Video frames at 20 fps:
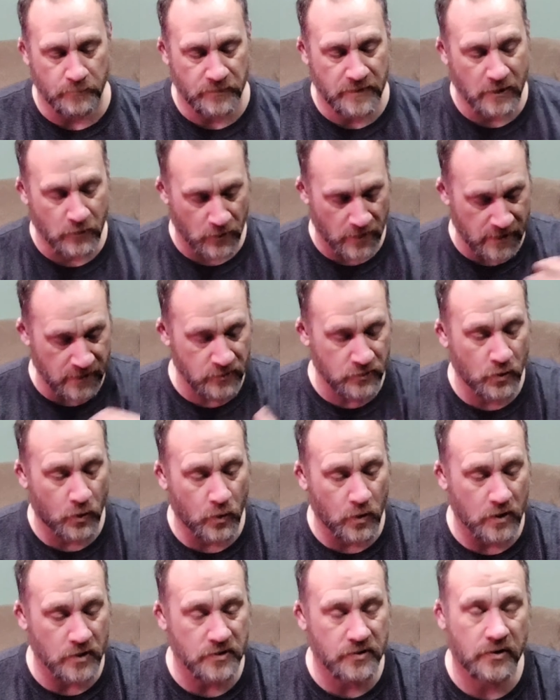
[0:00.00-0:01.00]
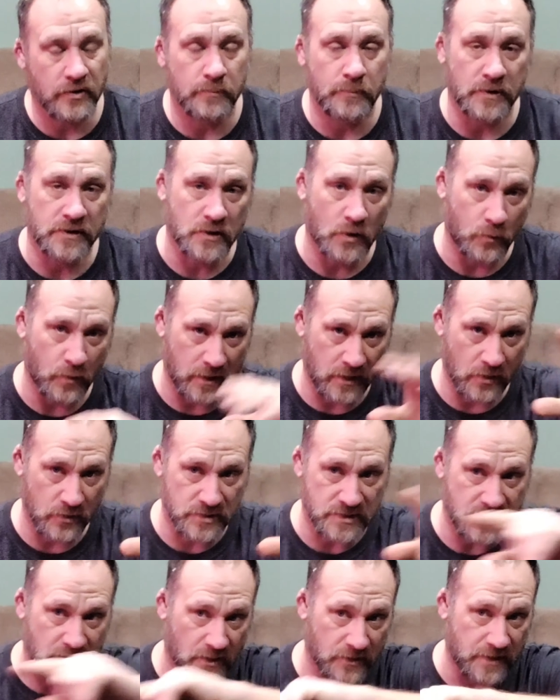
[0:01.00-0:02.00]
They were indoors, but the
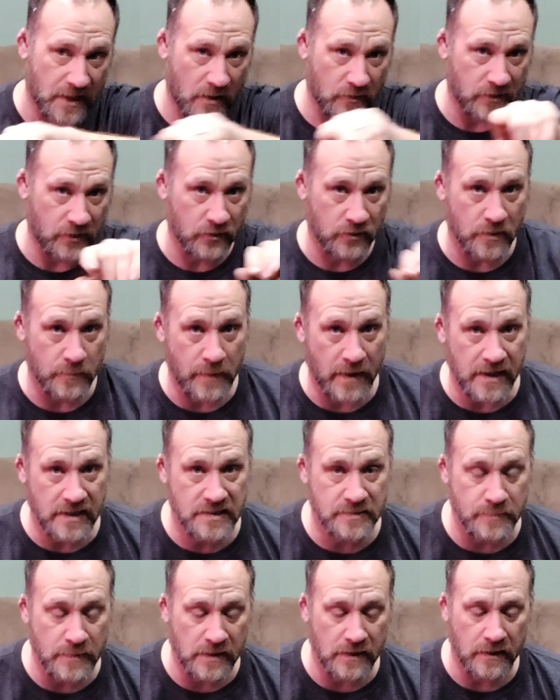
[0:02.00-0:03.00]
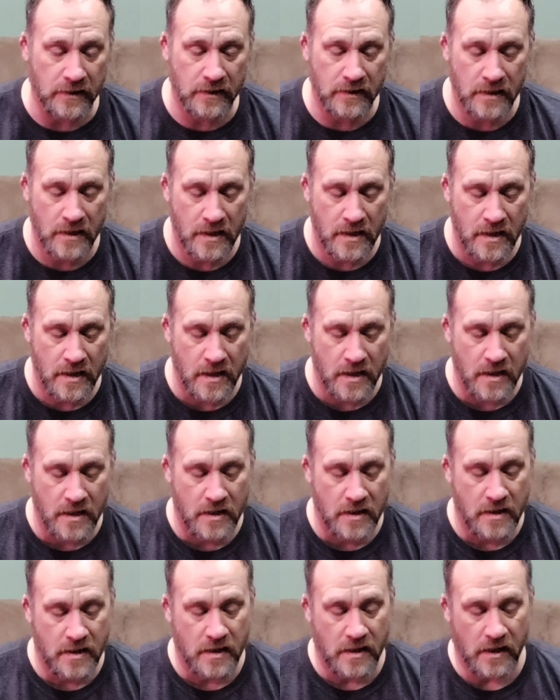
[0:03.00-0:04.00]
windowsill down here in the basement
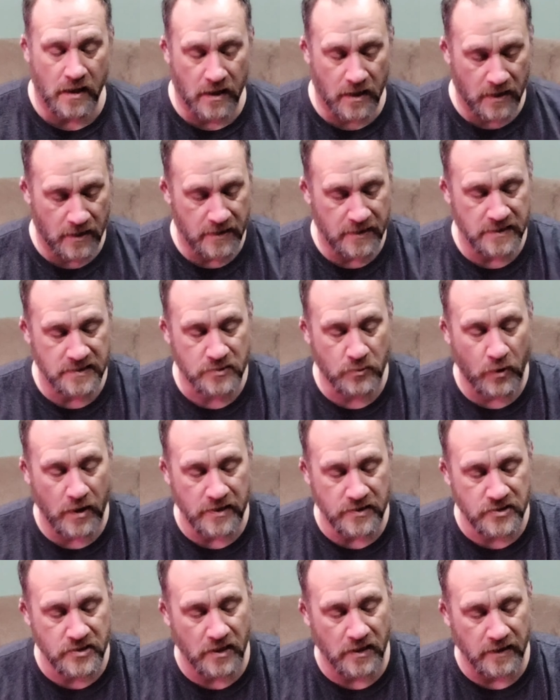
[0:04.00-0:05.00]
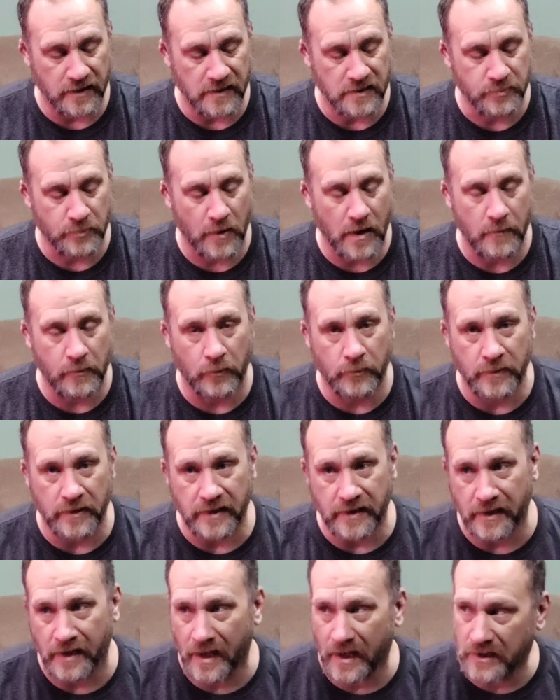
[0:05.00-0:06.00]
is quite chilly. It's
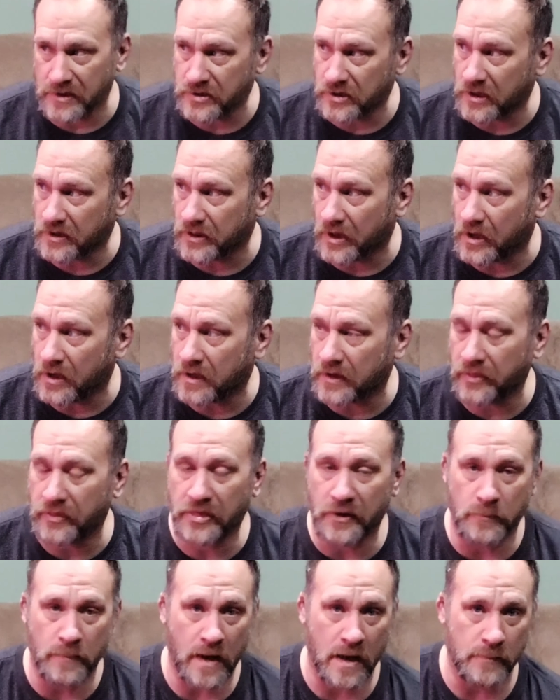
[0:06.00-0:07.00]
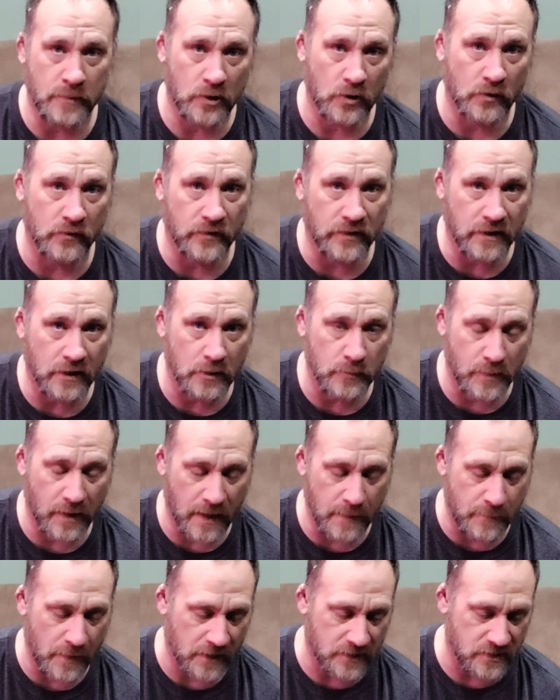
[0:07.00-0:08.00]
probably, I should have hung a thermometer over there, but
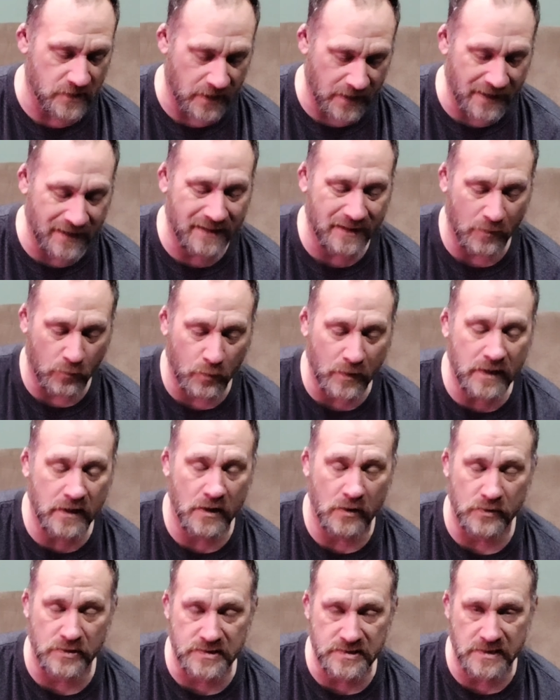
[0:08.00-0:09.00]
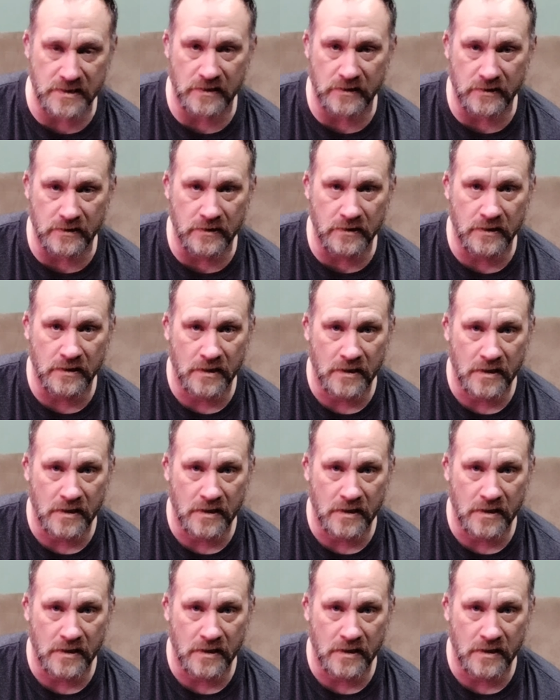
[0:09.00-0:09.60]
I bet you in the windowsill